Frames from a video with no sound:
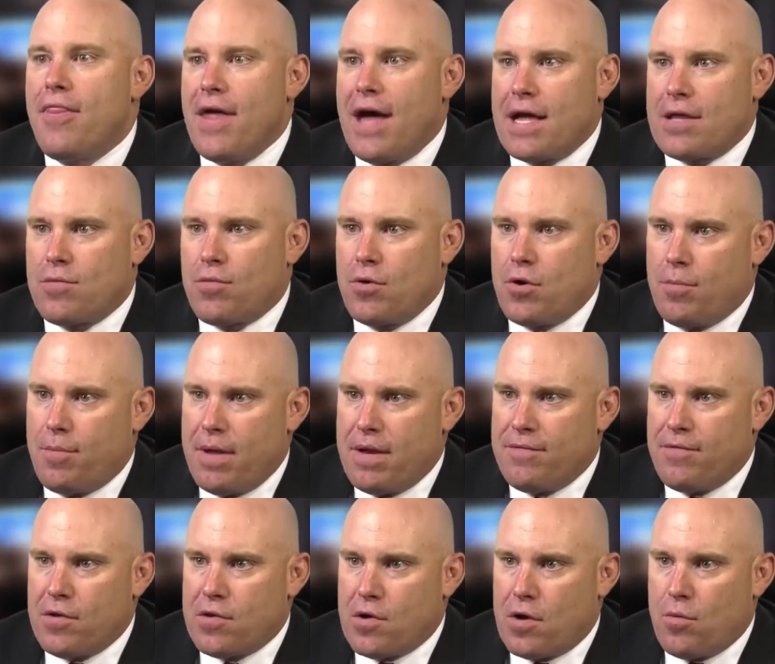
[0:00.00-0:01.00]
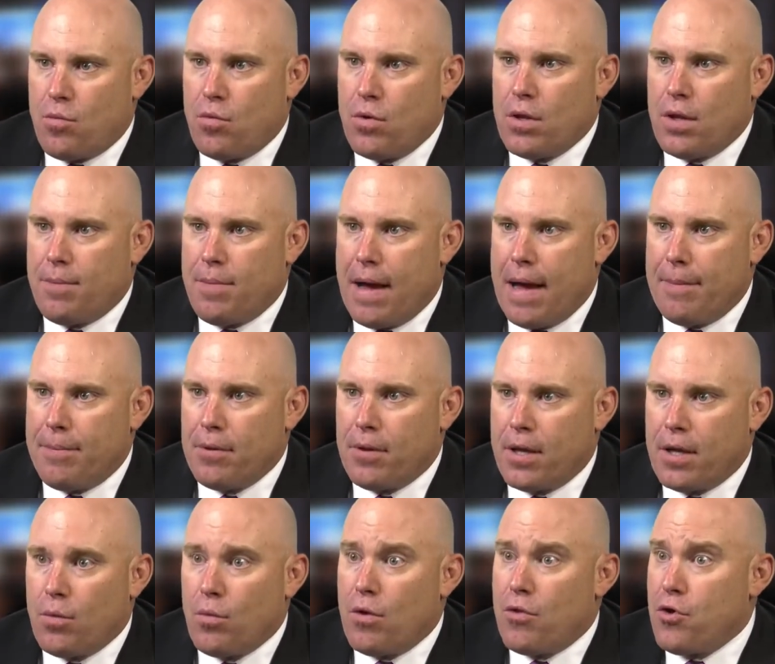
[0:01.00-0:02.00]
That's where your benefits start really
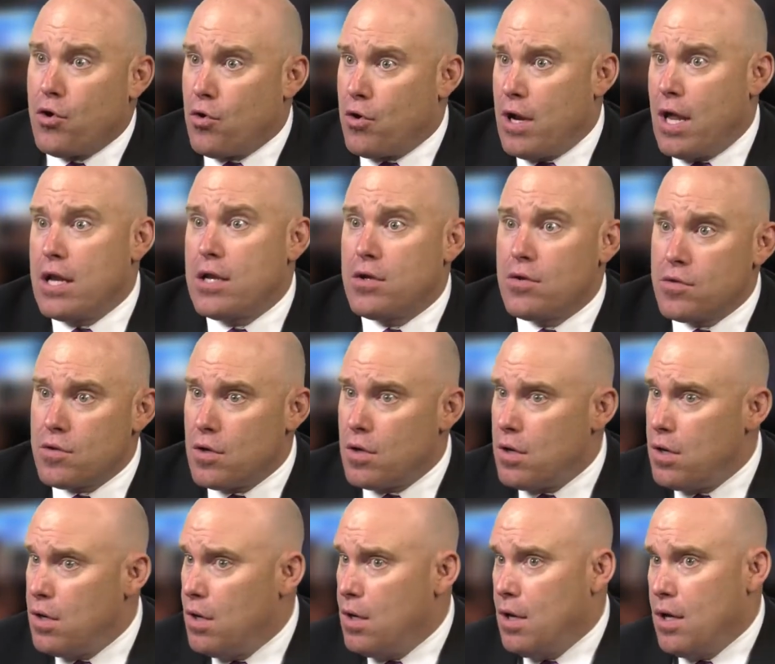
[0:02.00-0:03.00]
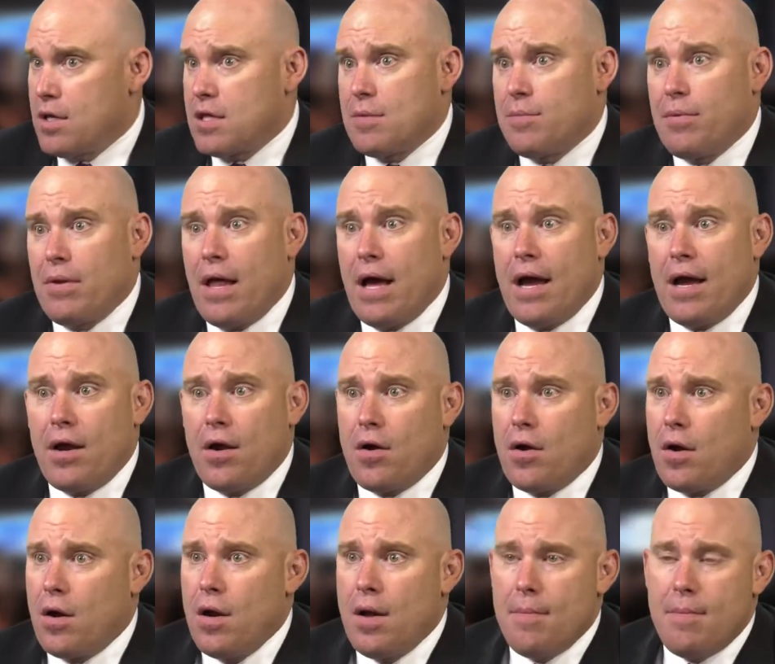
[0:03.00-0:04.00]
populating. Whether you're an end user, a
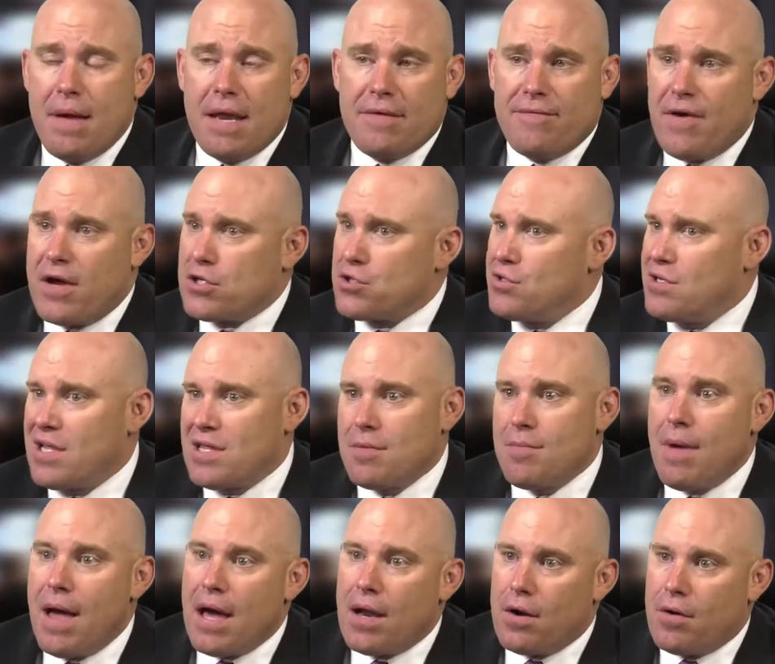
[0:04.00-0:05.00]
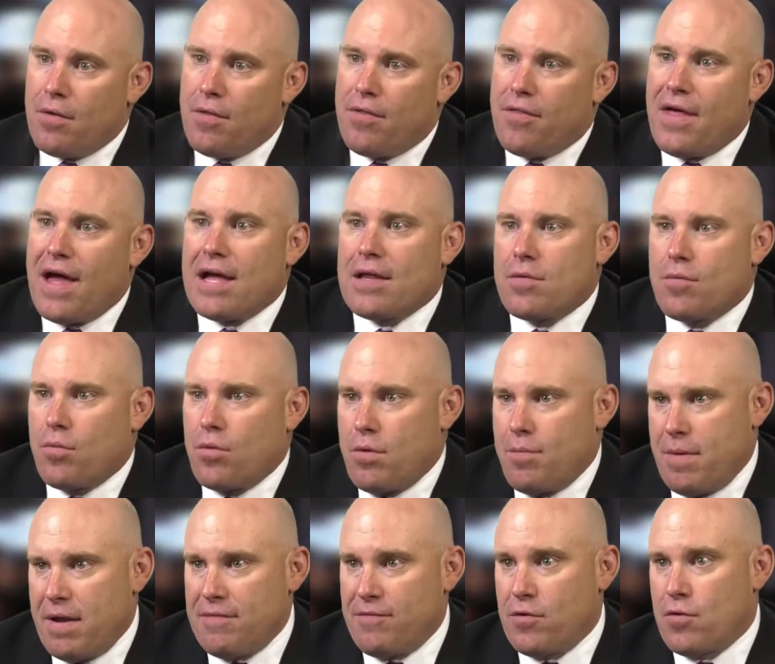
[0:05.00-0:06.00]
supplier, manufacturer, it doesn't matter. That's where
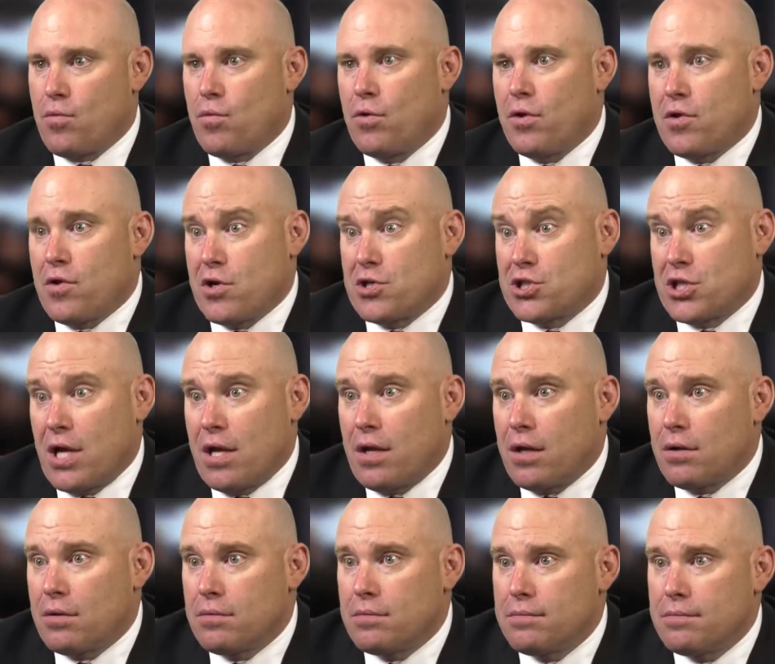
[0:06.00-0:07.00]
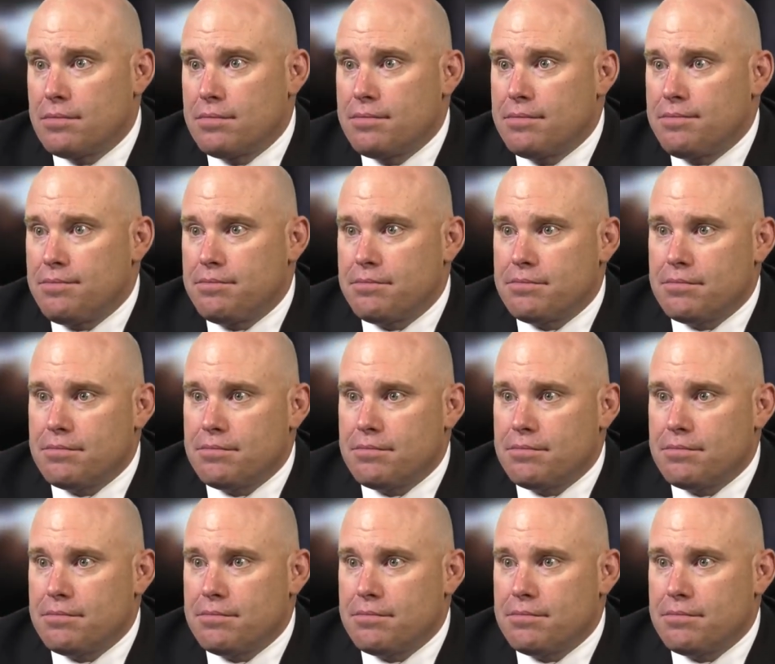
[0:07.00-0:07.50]
the benefits really start shining.